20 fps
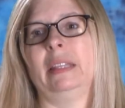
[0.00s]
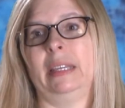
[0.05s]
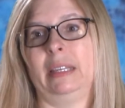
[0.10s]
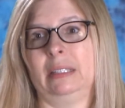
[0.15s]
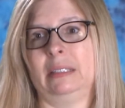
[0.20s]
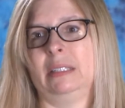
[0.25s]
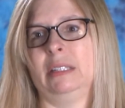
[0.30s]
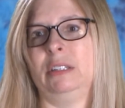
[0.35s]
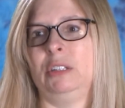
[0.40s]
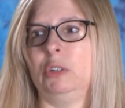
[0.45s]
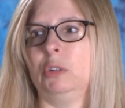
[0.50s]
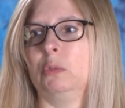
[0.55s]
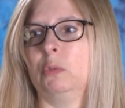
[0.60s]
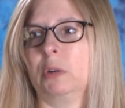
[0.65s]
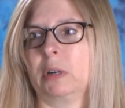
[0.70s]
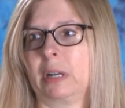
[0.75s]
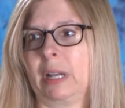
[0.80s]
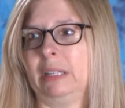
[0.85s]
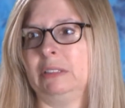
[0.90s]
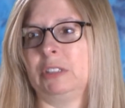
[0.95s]
They continued to
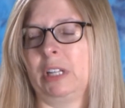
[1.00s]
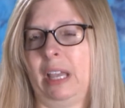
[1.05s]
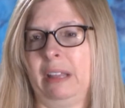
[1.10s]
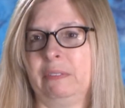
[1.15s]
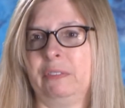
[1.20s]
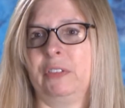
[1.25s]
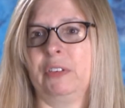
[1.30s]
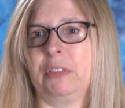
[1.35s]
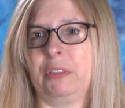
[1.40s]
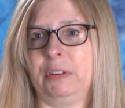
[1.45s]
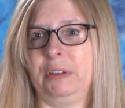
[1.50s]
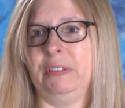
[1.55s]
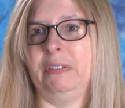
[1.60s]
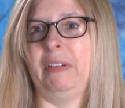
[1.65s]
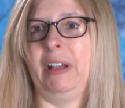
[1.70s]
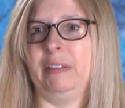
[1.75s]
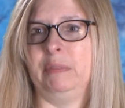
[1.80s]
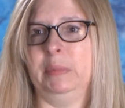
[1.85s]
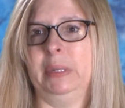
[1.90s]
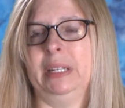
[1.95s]
work on John for
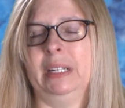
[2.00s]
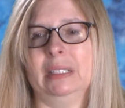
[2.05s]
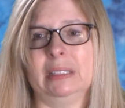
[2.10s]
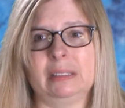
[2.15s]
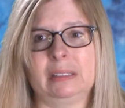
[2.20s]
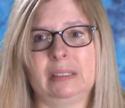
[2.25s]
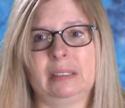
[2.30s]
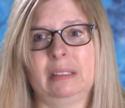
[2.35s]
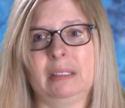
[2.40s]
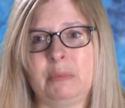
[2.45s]
35 minutes.